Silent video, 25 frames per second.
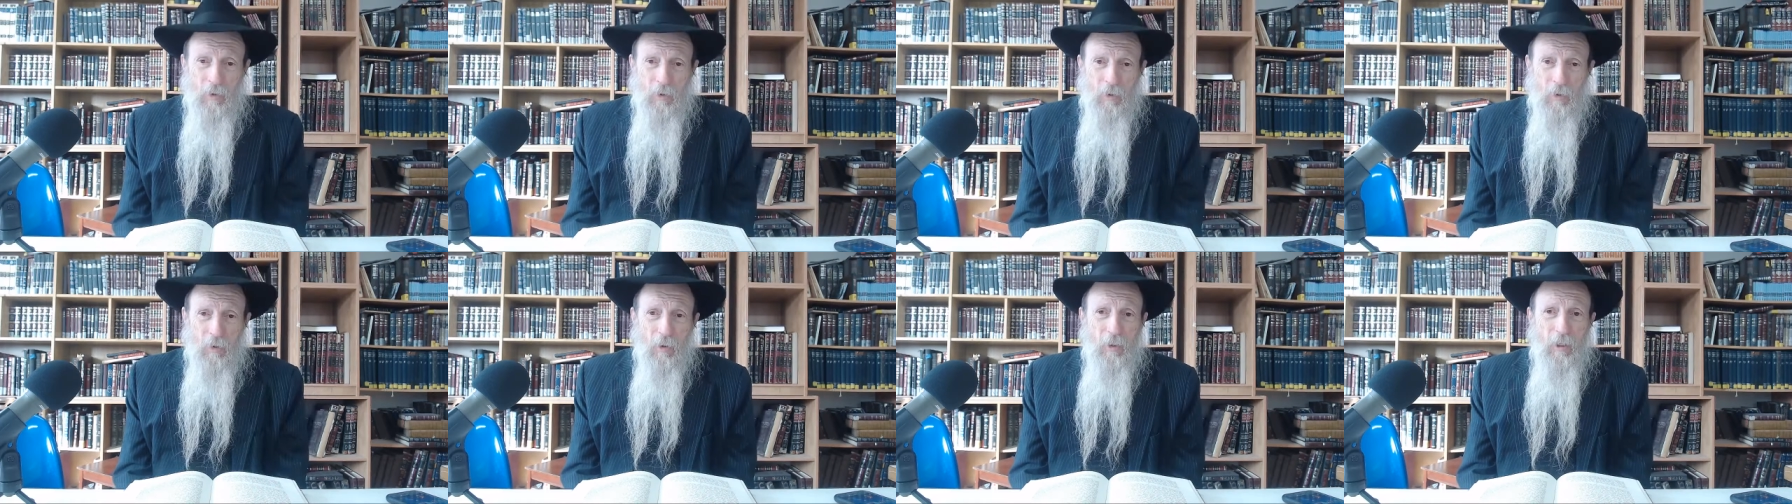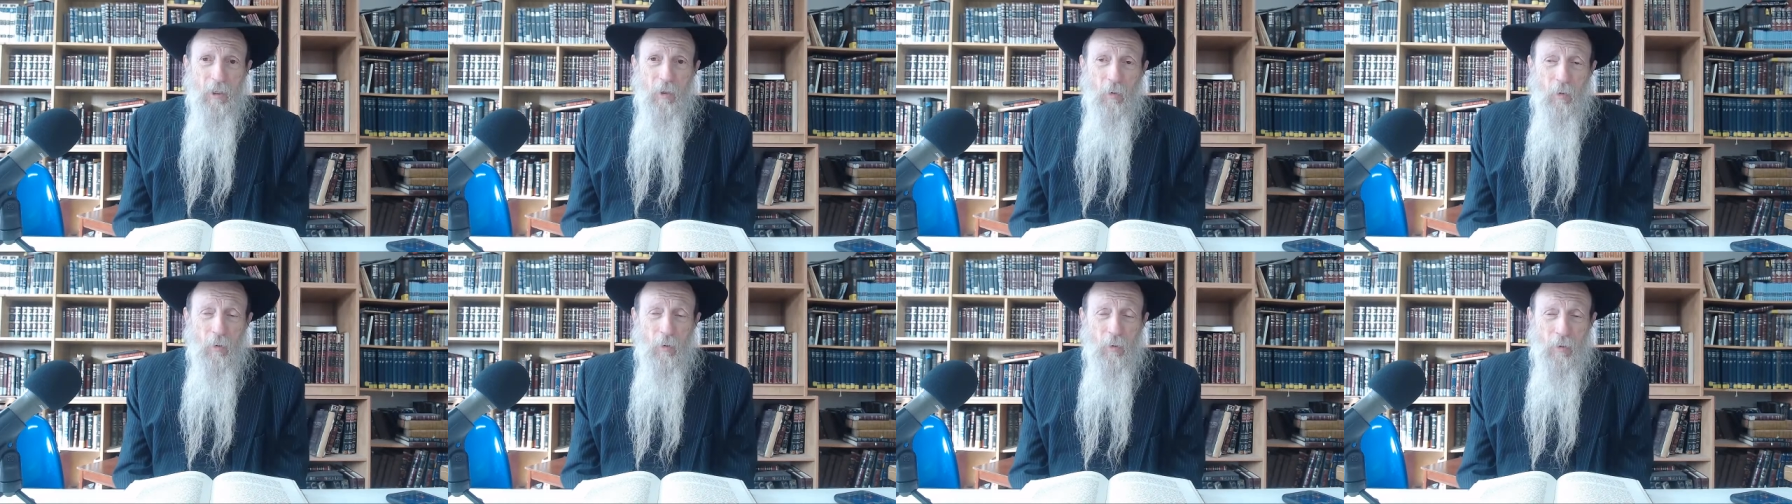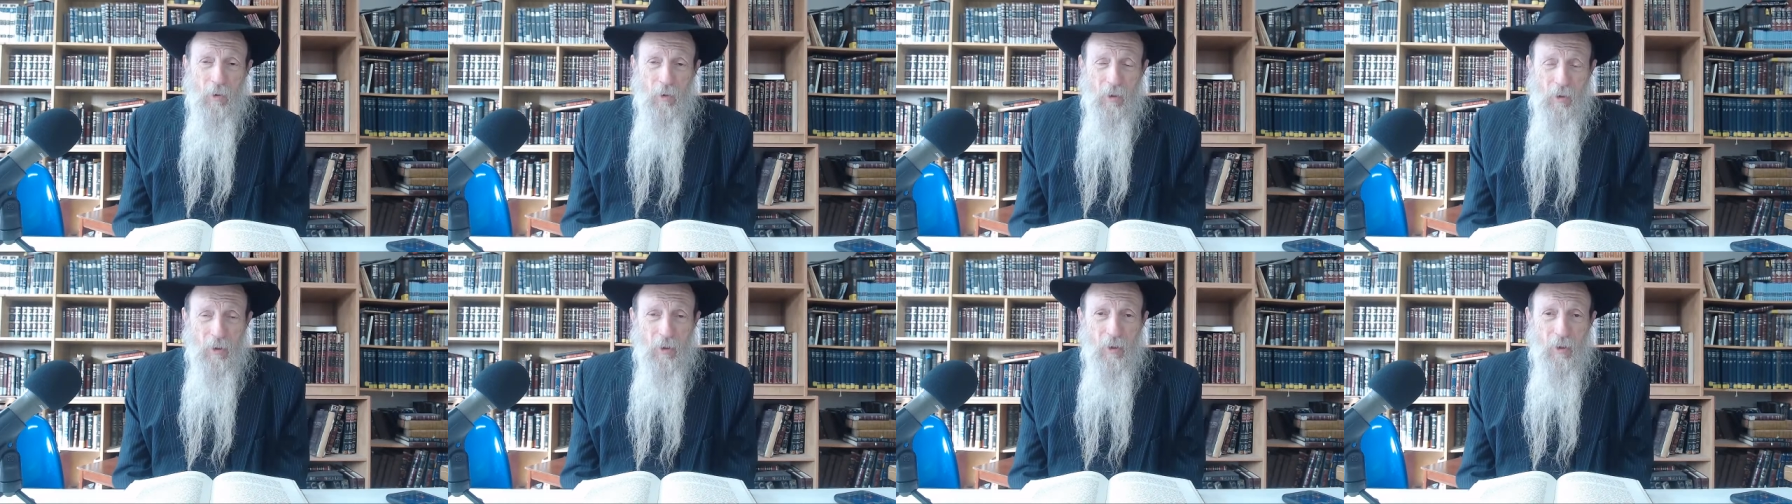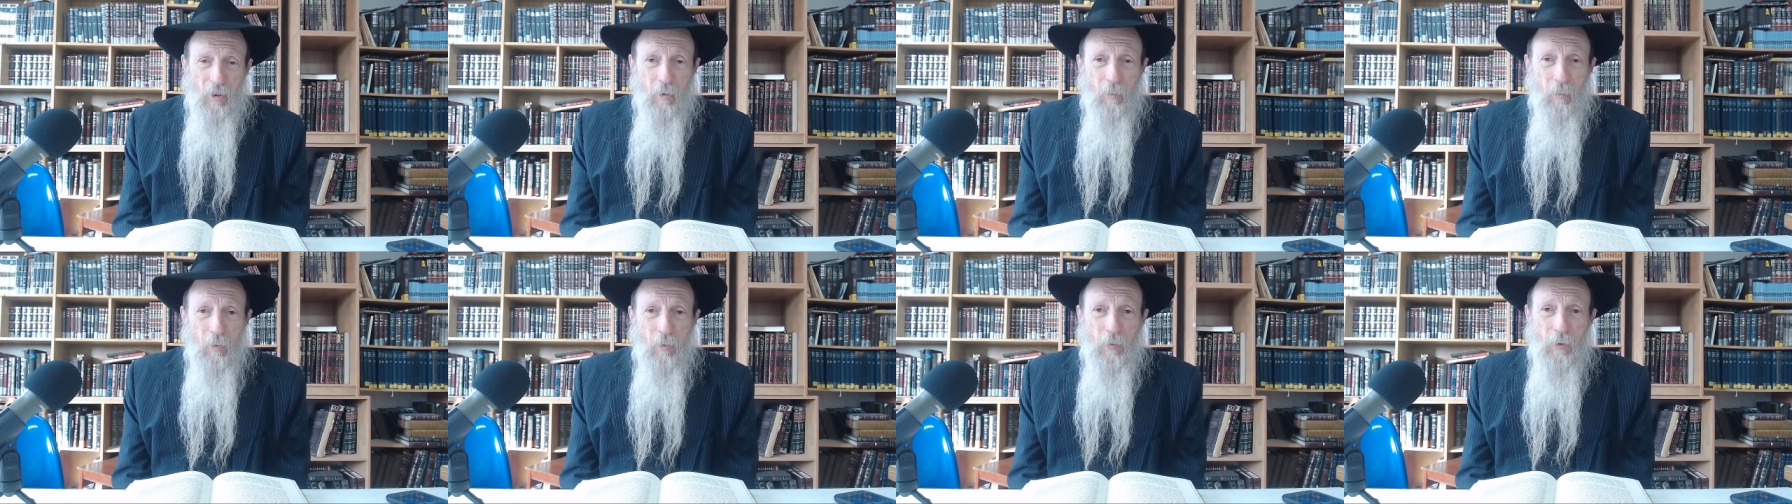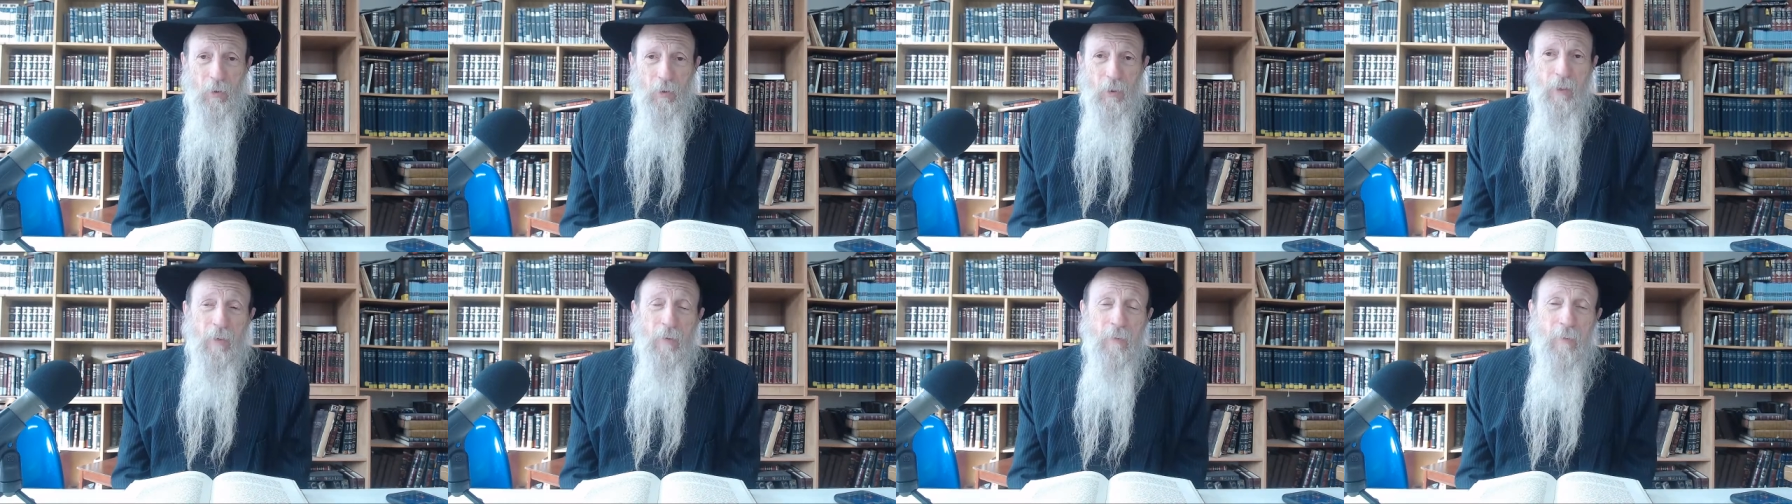looking old is a terrible
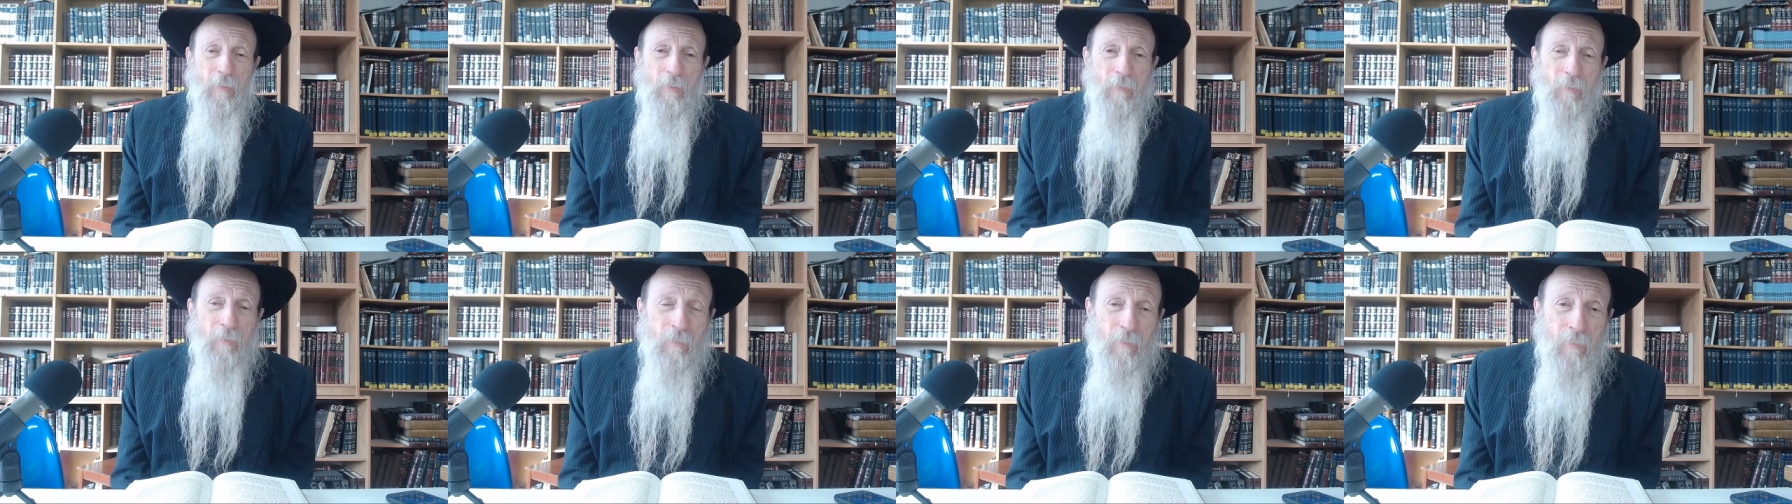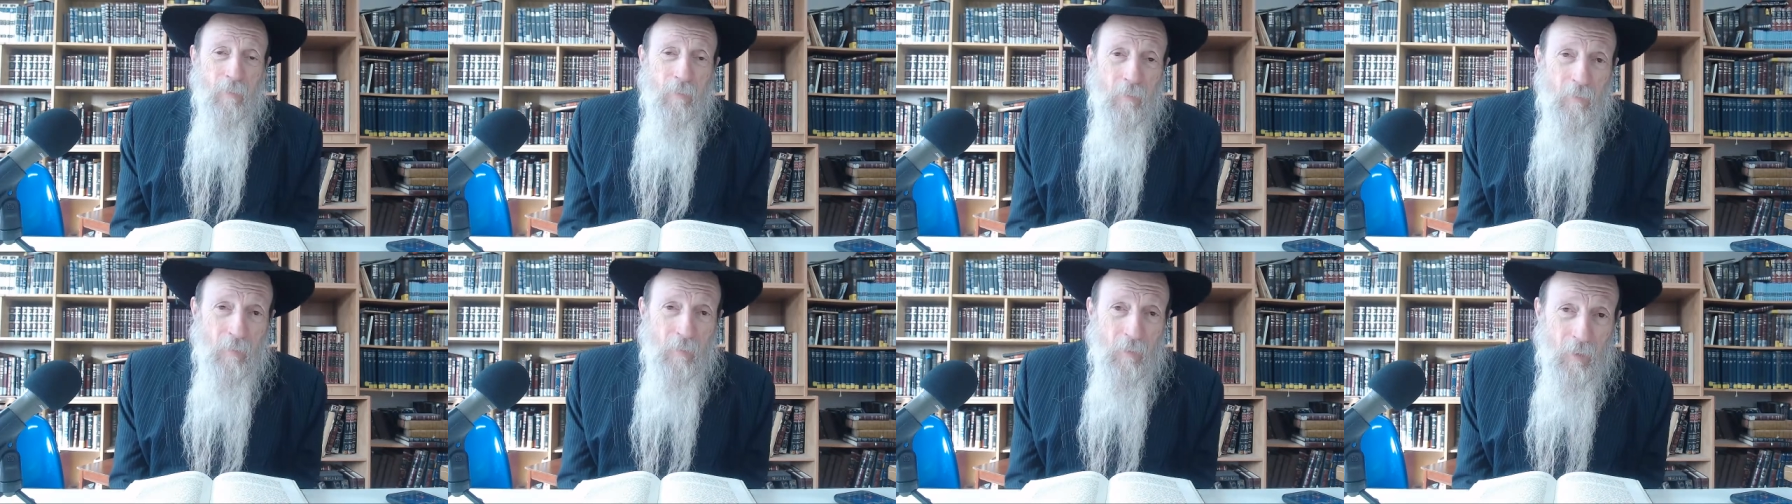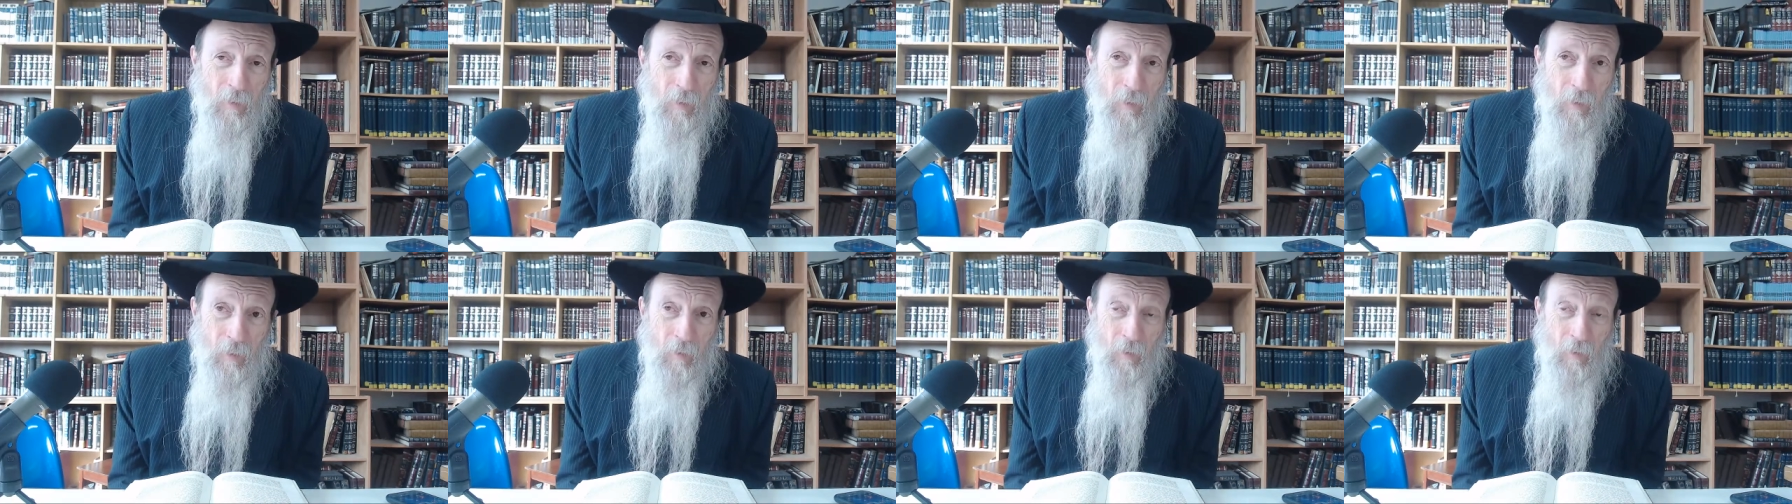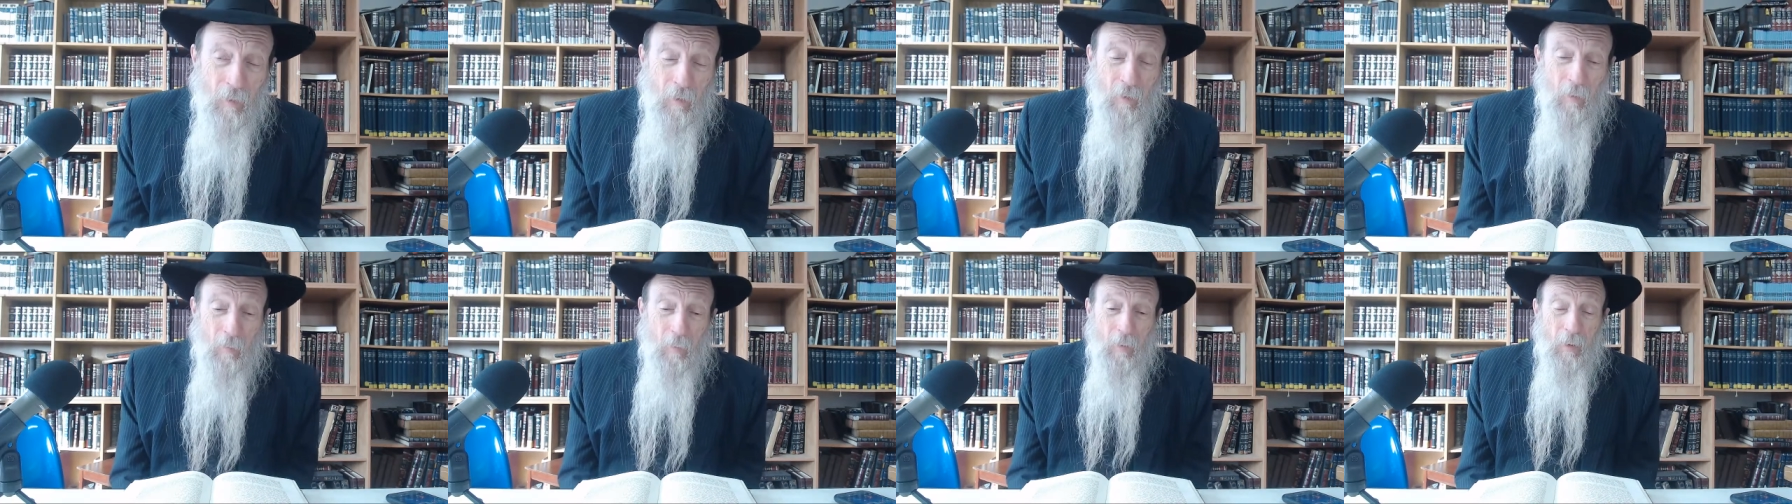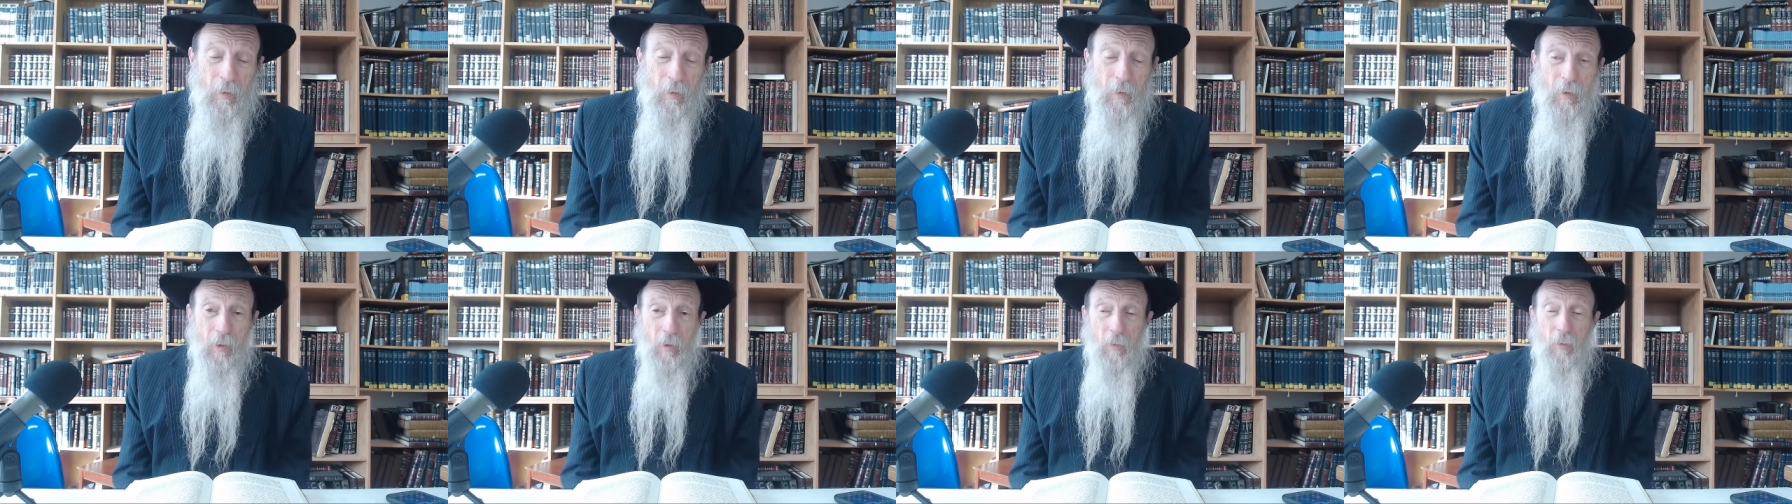thing.
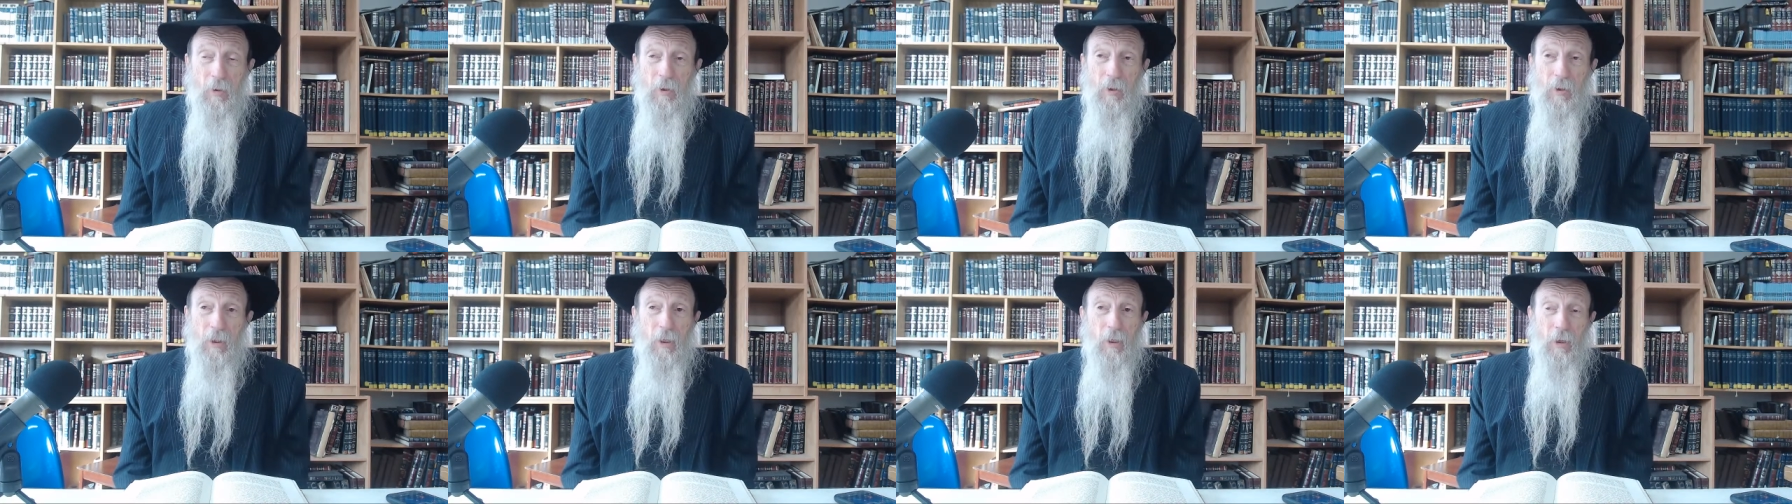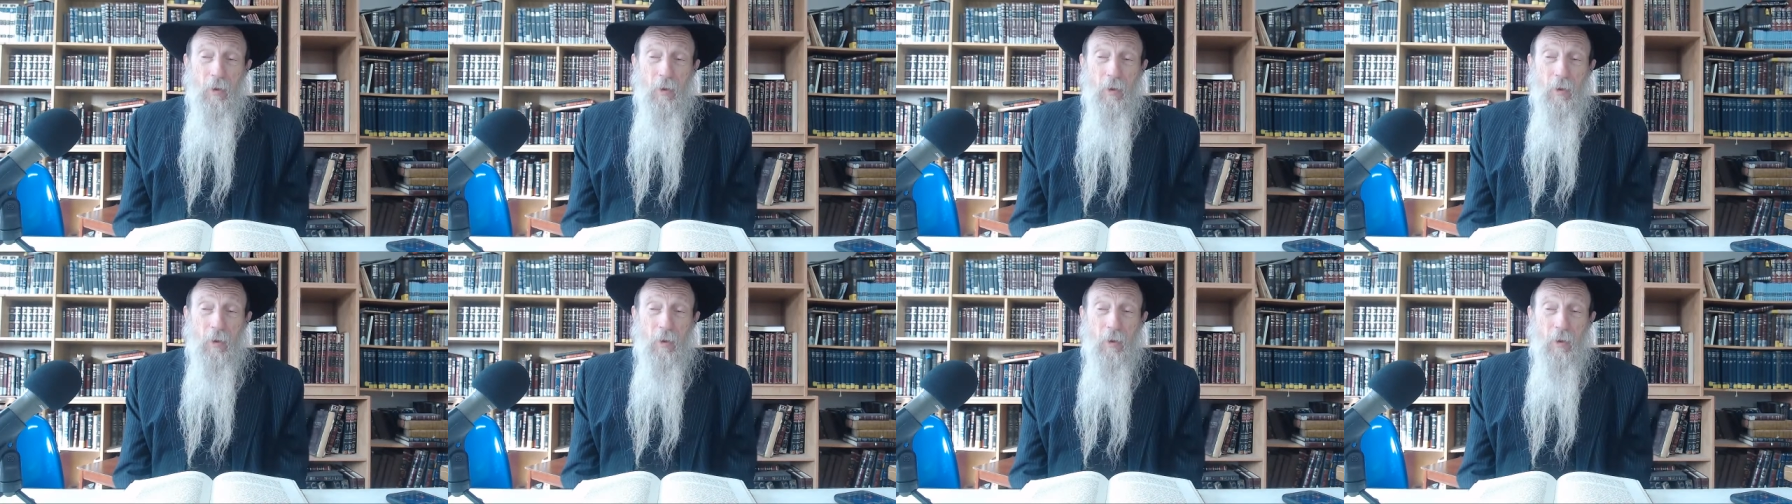But here we see,